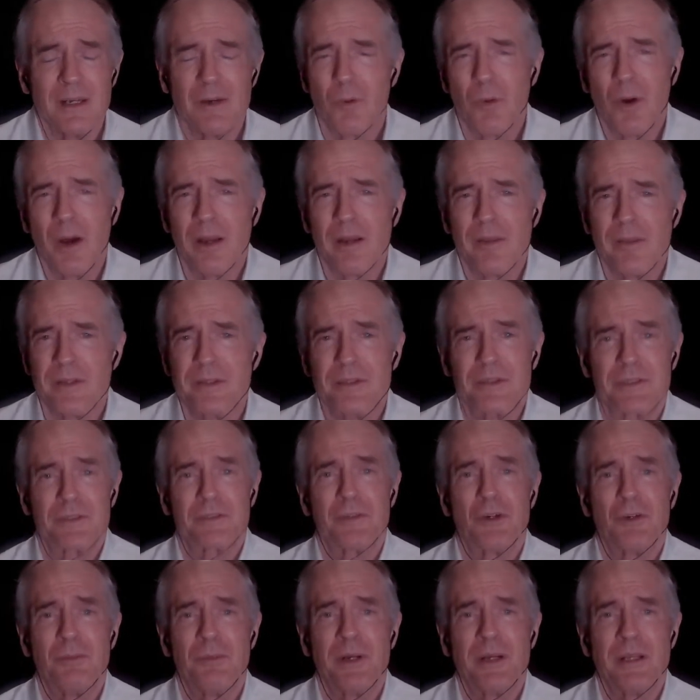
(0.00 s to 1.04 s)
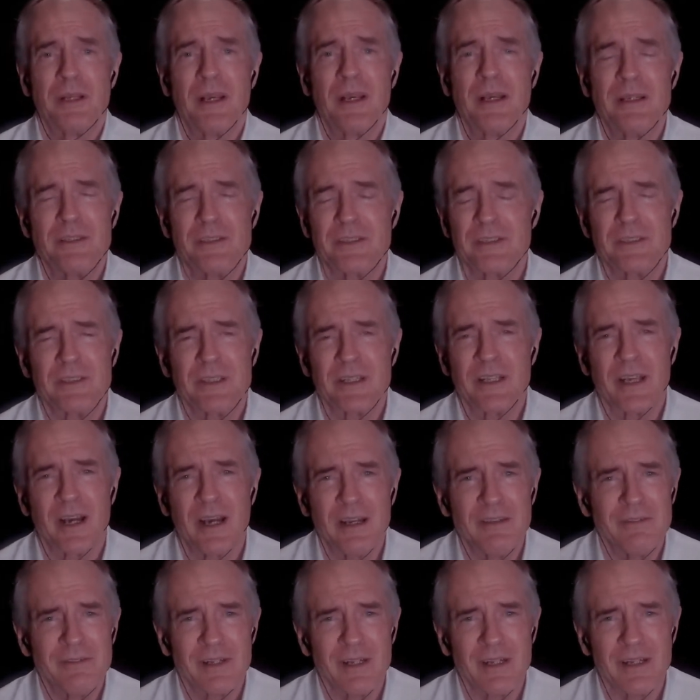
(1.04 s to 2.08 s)
Why are there so many Asians in the
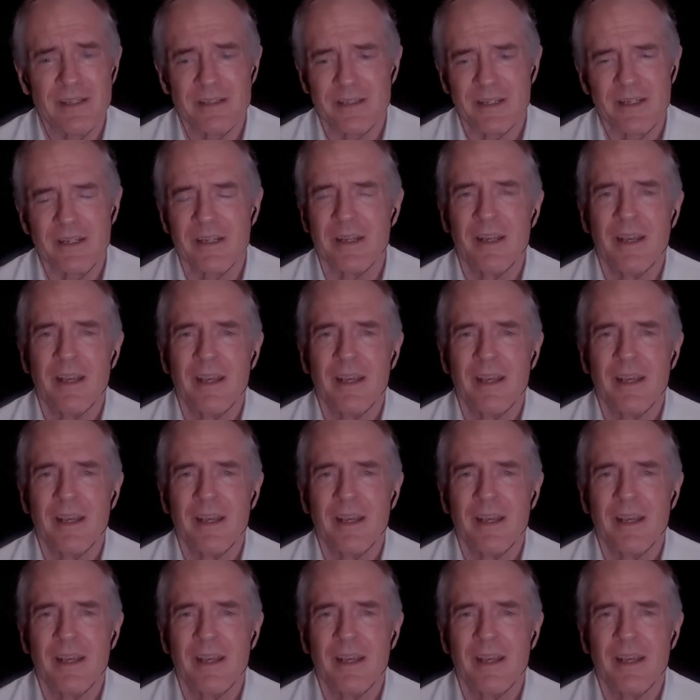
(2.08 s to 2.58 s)
Ivy League that